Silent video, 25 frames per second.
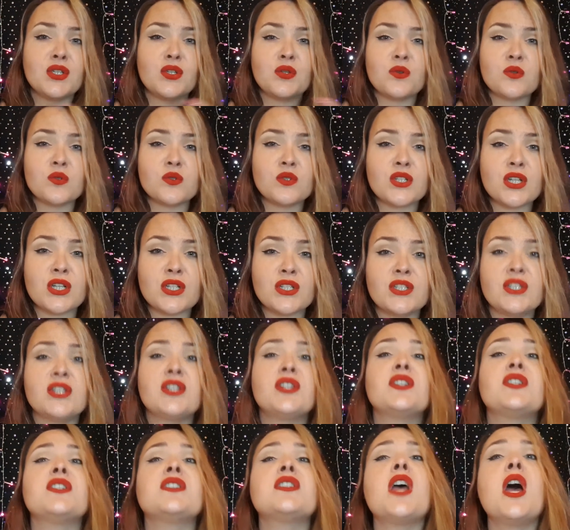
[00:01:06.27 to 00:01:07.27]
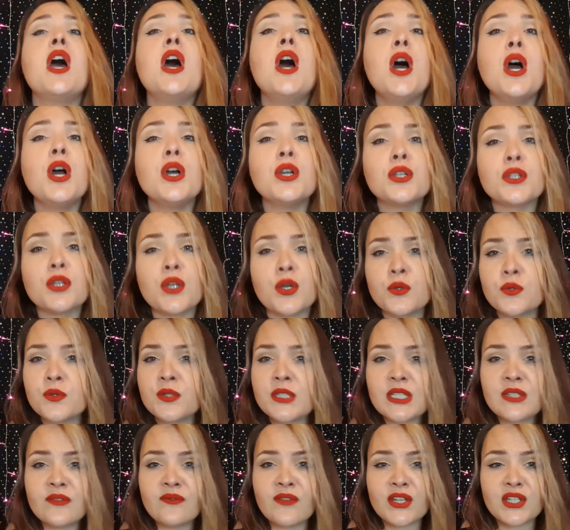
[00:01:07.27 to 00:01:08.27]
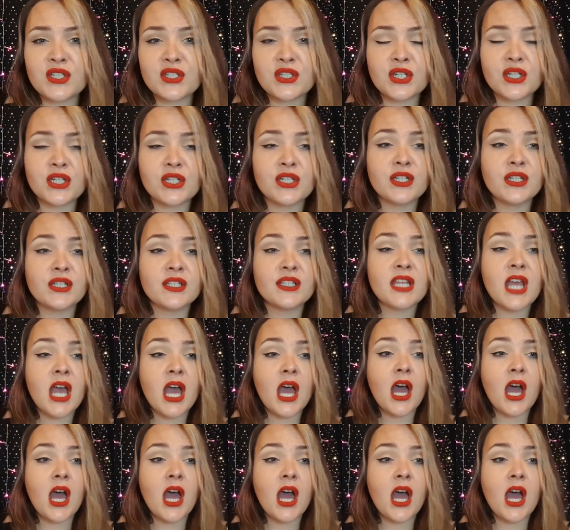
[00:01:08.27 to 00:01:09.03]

Ghost Hunters, Ghost Adventures.